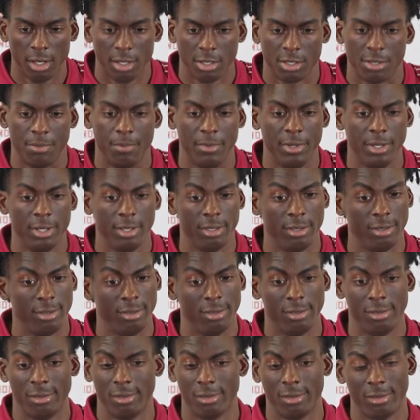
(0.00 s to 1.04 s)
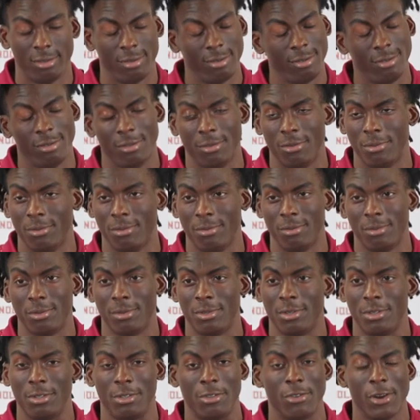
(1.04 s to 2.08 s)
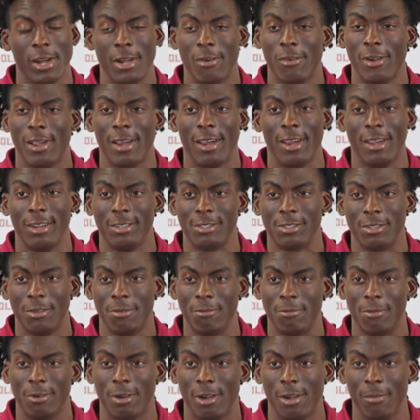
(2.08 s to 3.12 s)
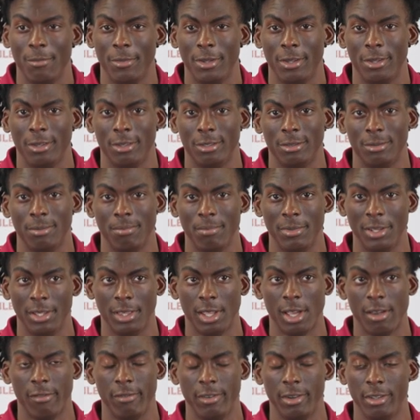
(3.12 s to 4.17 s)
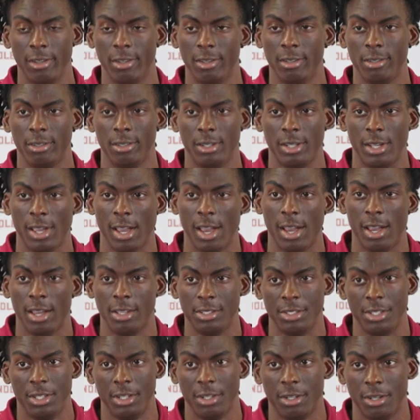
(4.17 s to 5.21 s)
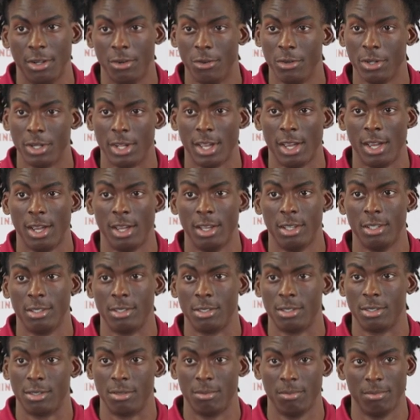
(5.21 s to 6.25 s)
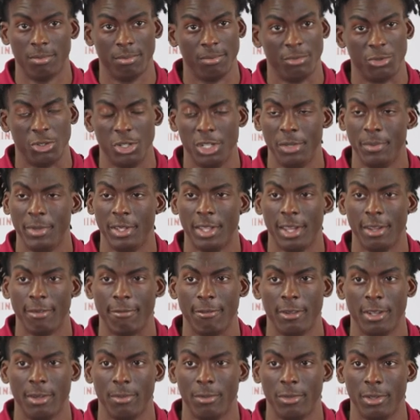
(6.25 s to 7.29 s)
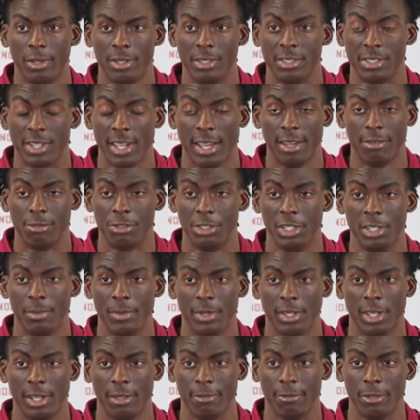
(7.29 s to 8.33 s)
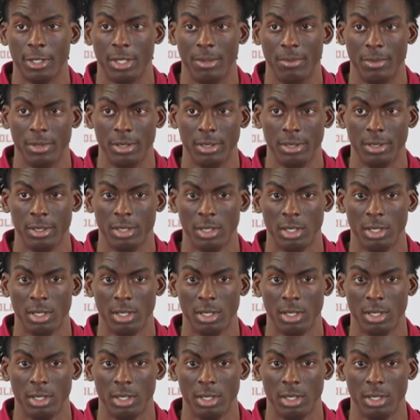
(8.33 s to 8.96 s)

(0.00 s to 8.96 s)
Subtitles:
It's been a great ride so far. I mean, been loving it. The guys here, the older guys, treating me like family. Staff treating me like family.